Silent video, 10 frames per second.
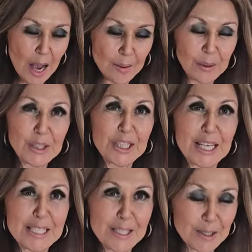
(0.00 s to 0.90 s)
I'm going to
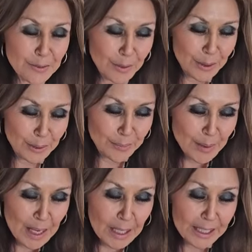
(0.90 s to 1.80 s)
taste this for you.
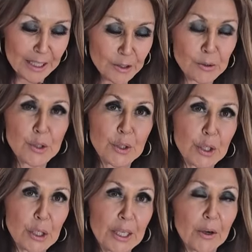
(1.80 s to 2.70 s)
Like I told you
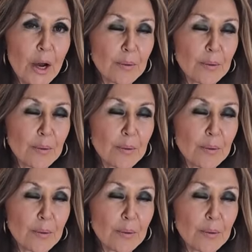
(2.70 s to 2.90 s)
earlier,